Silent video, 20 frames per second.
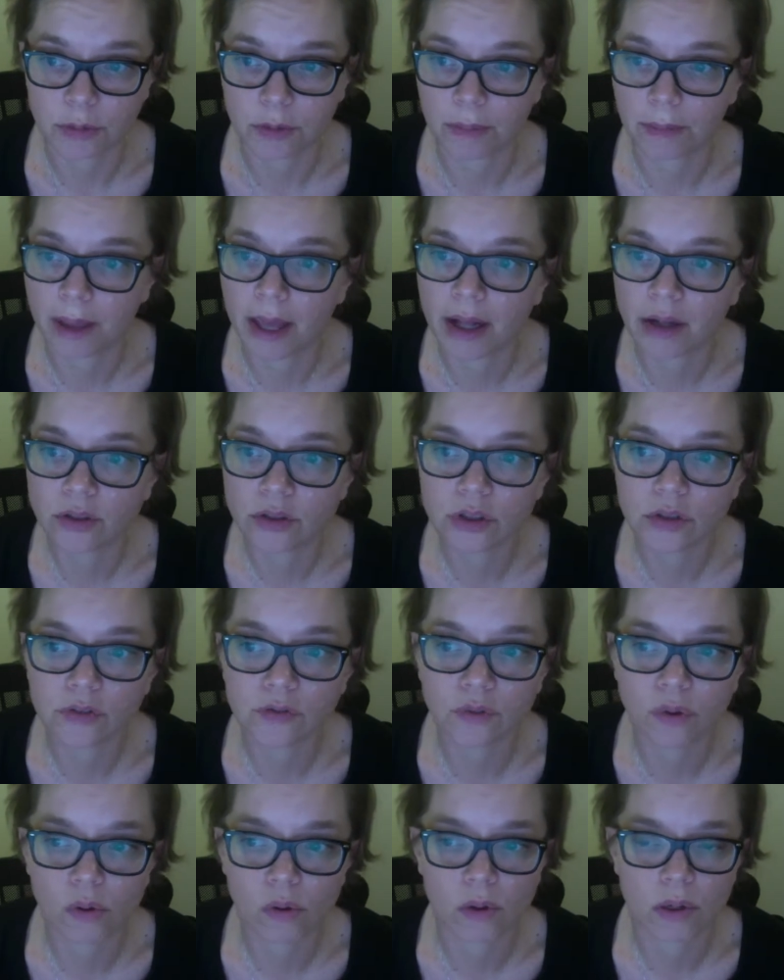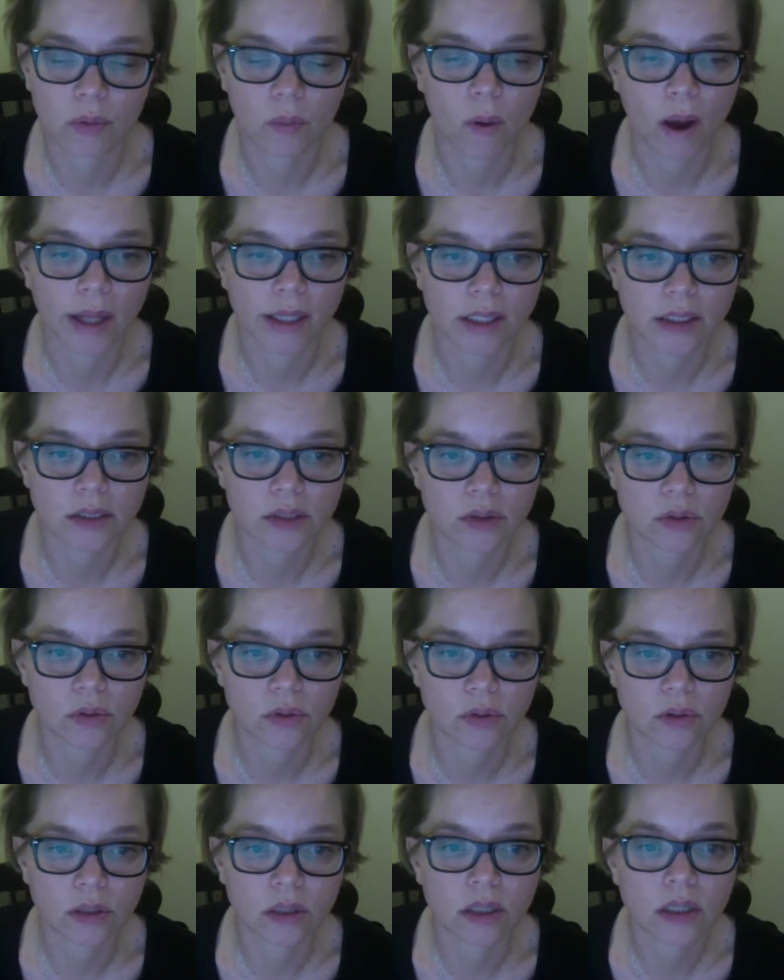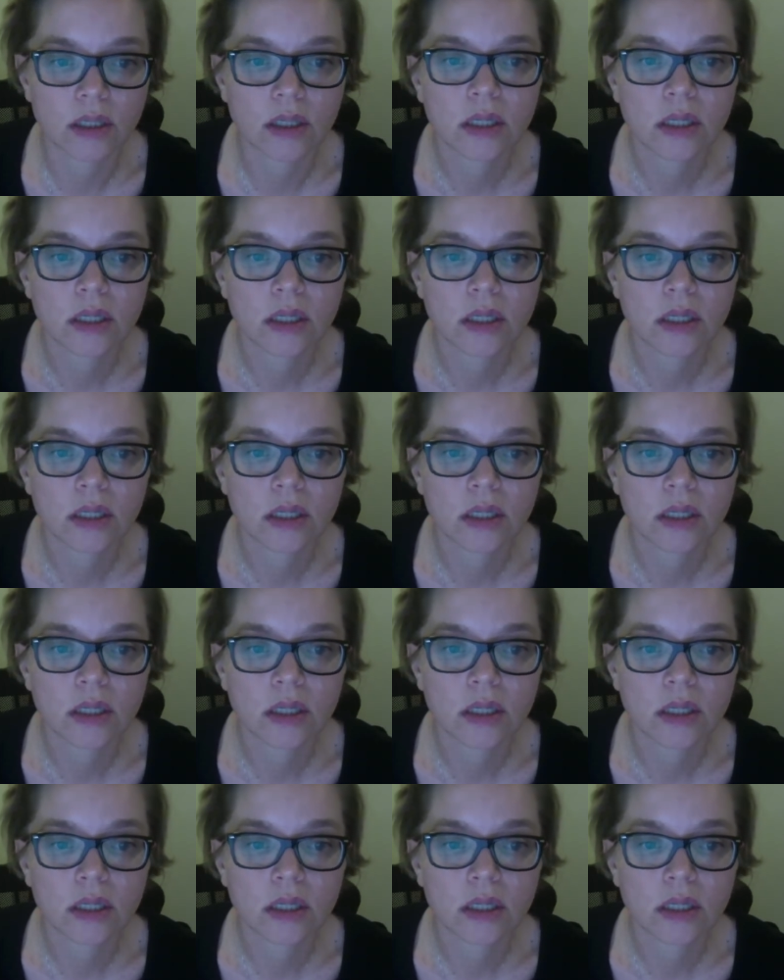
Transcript: propelled her forward while in school